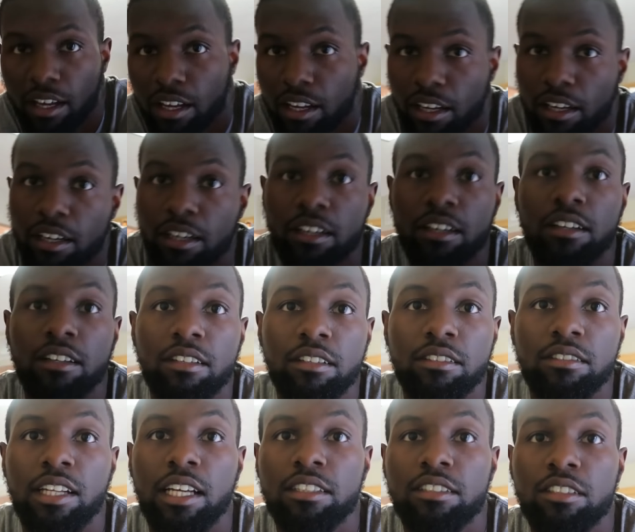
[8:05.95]

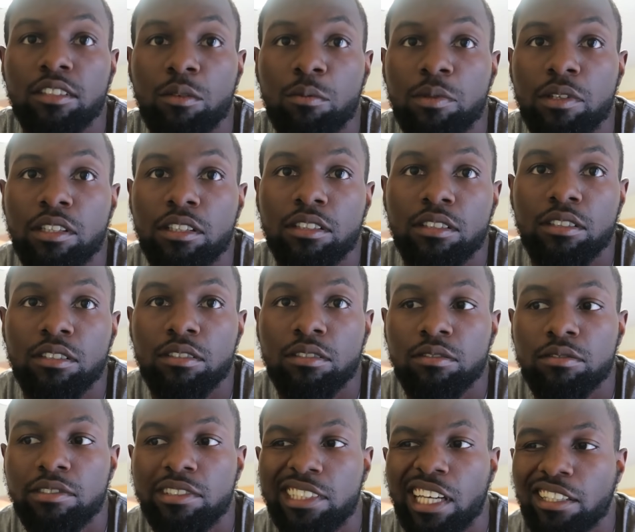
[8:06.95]
and that's gonna be
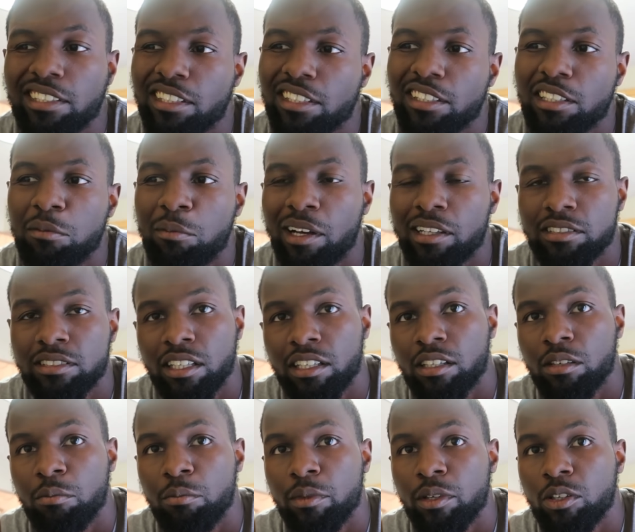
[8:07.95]
technically my
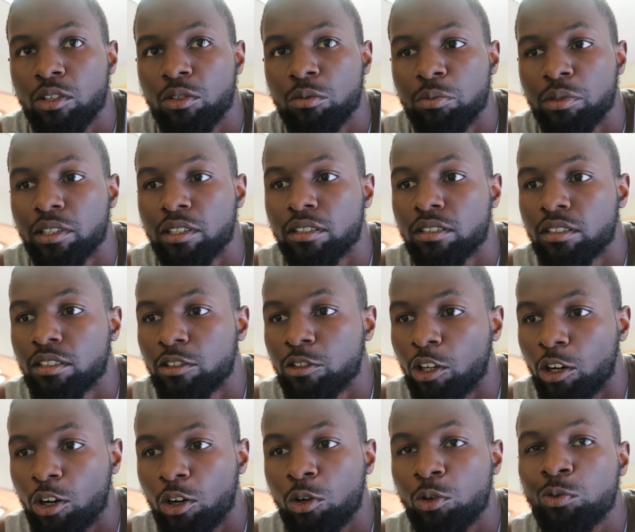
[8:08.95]
second meal, but
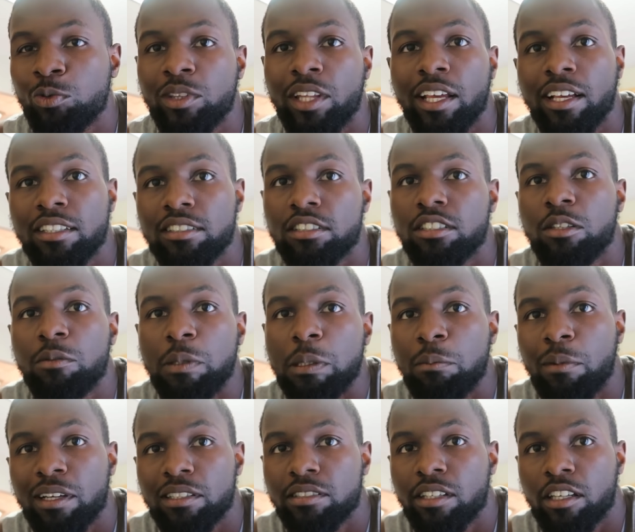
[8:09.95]
the whole thing is gonna be
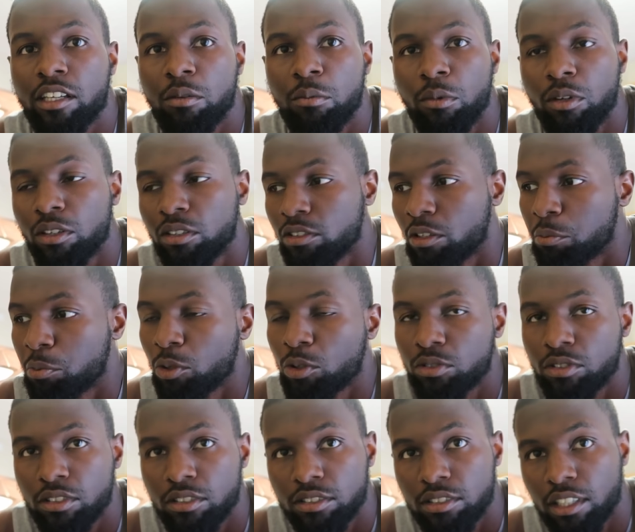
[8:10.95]
my second meal. The
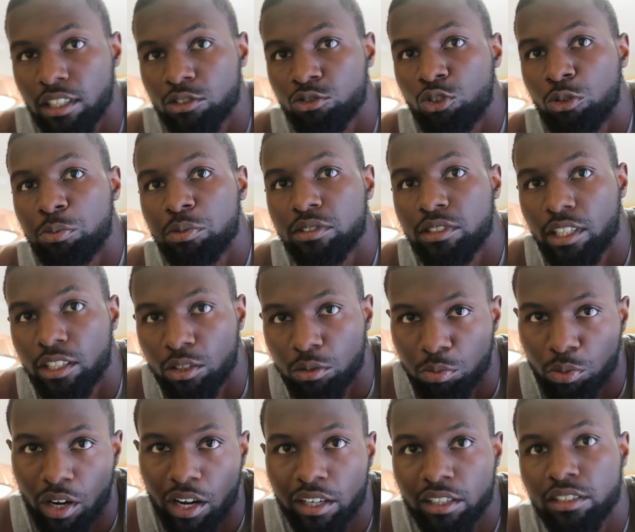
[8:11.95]
protein shake, sweet potato,
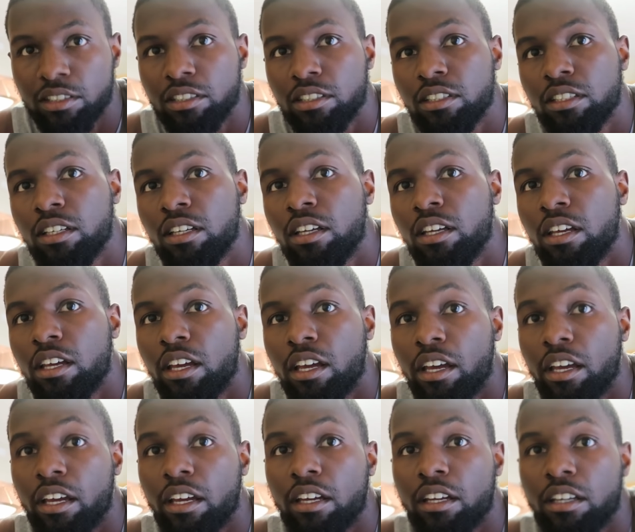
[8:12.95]
broccoli,
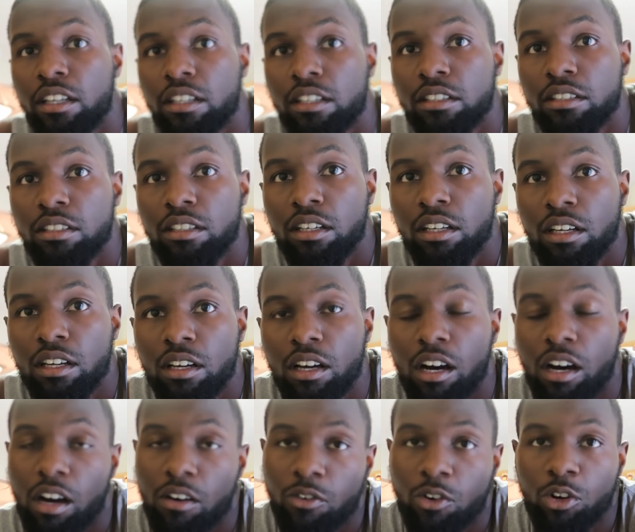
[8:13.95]
and
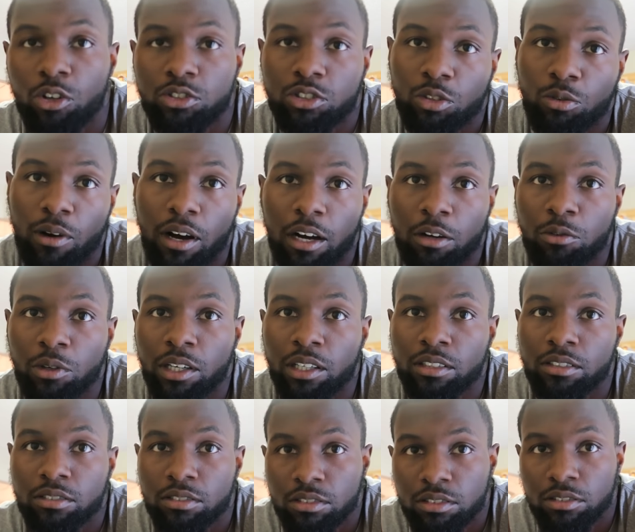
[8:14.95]
of course the wild
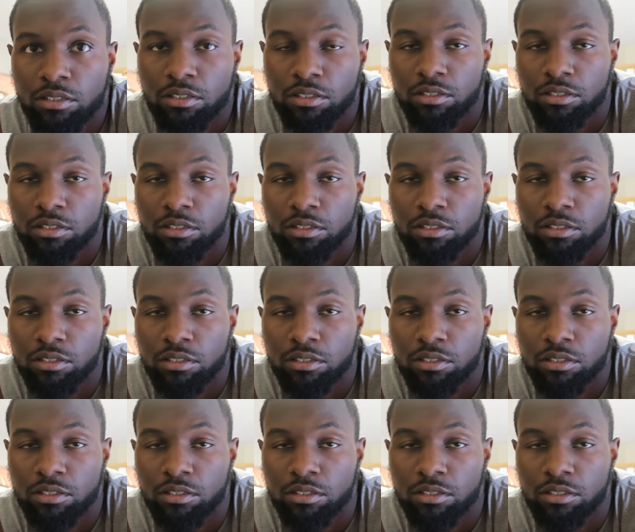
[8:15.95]
rice.